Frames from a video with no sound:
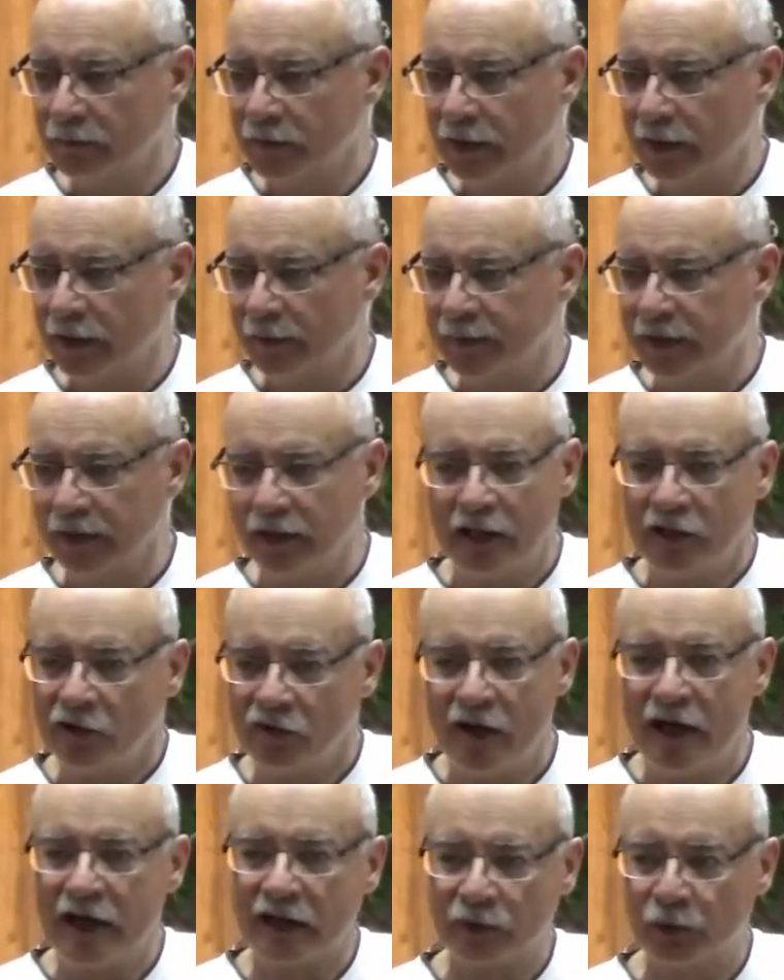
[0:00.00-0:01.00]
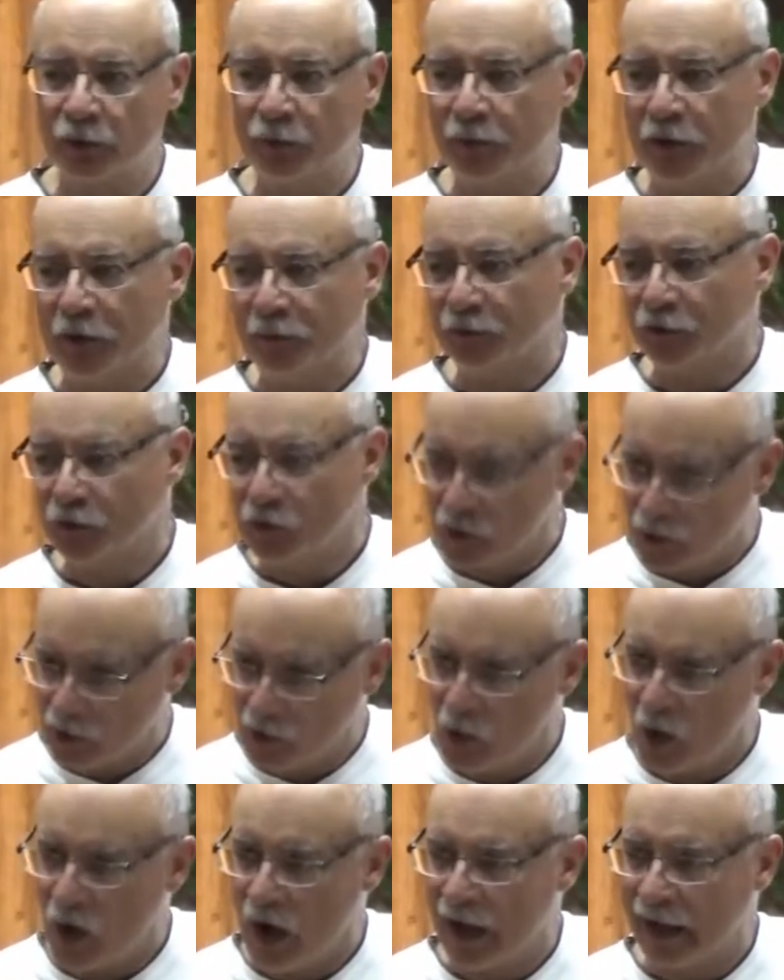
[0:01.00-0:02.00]
I mean, interact with people who are
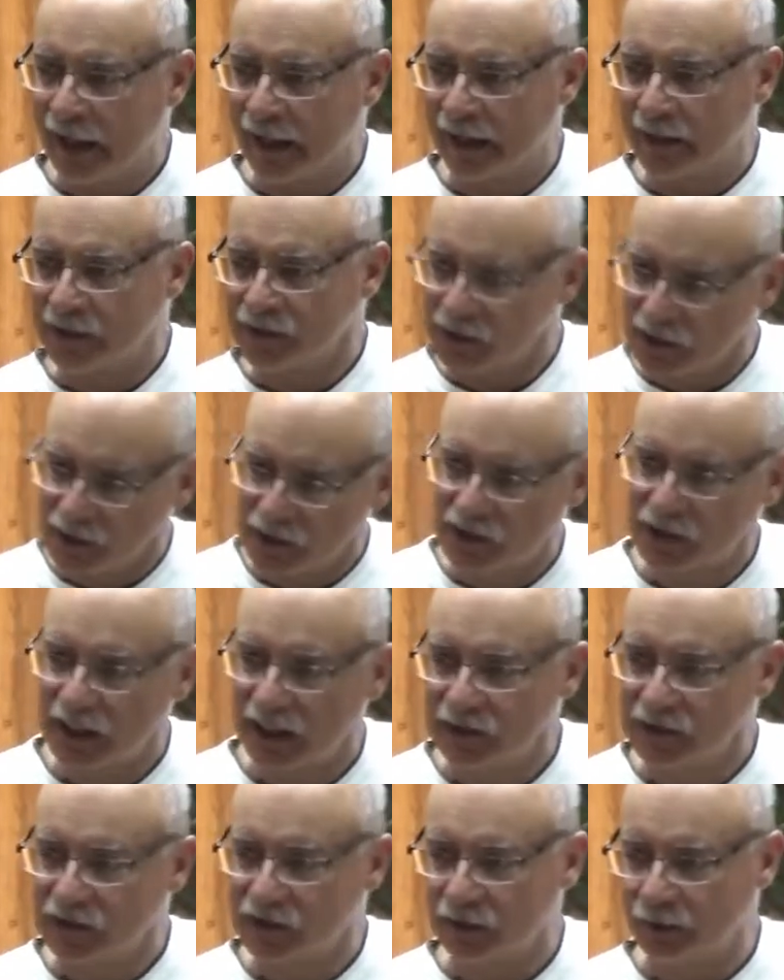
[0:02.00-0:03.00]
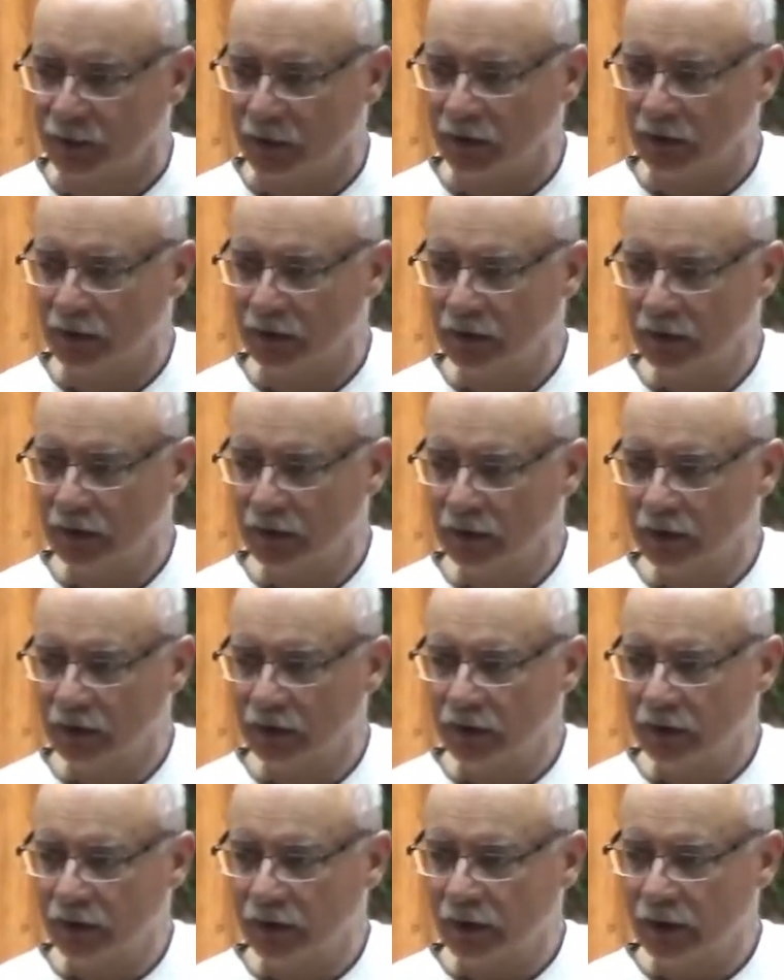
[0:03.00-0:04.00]
wise and sensible,
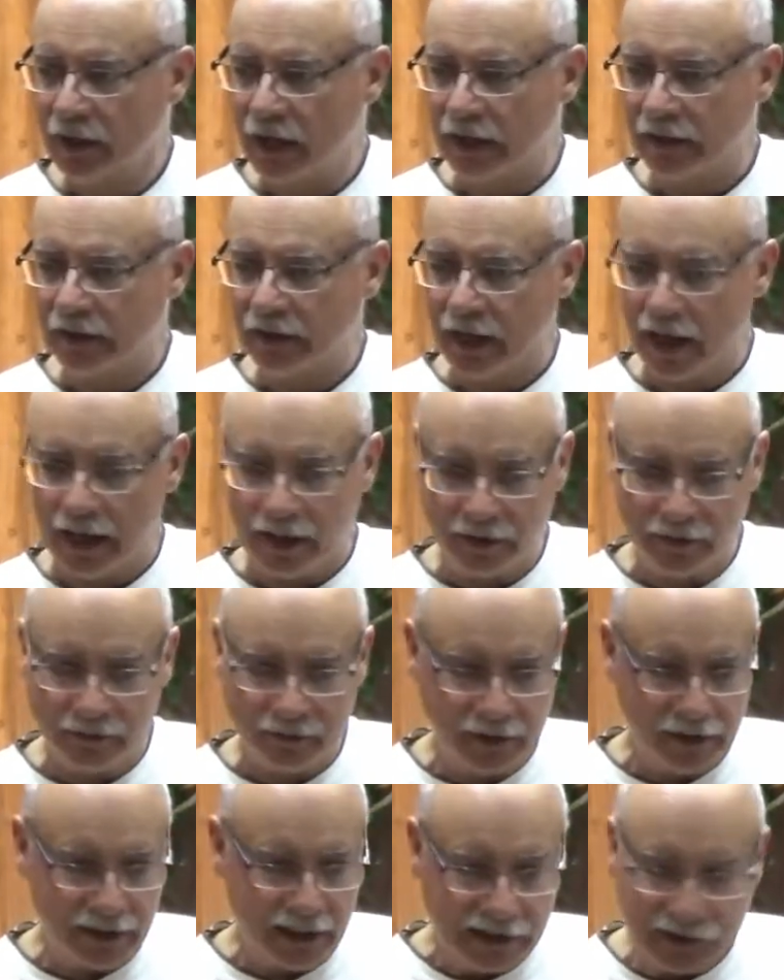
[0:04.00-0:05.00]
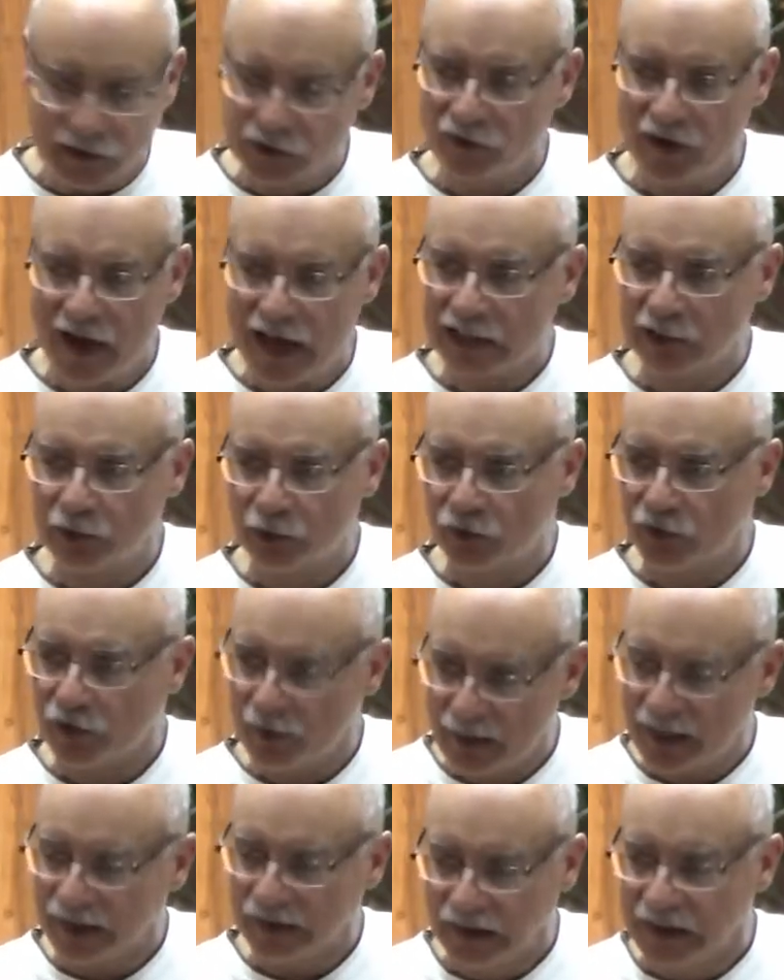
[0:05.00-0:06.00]
and interact with
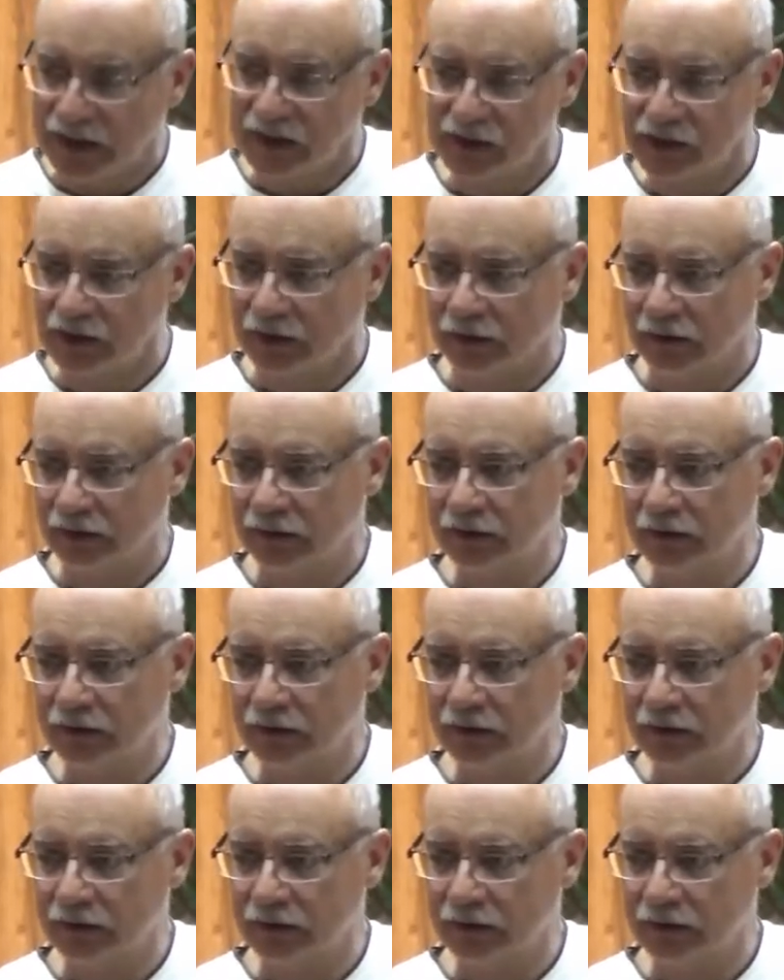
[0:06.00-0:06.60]
them and listen.